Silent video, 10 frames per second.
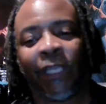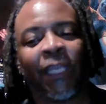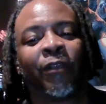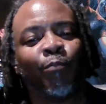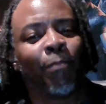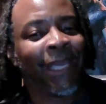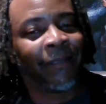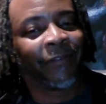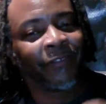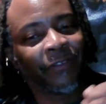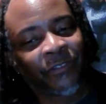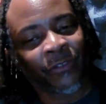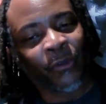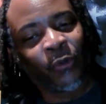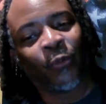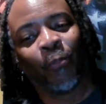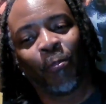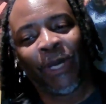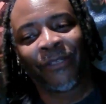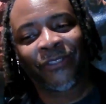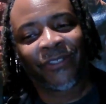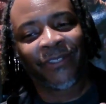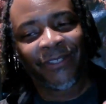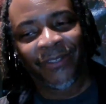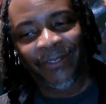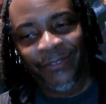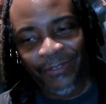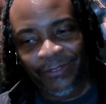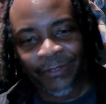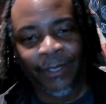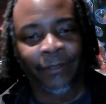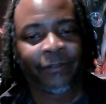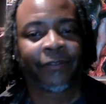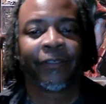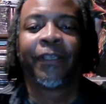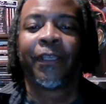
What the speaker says: it makes so much sense.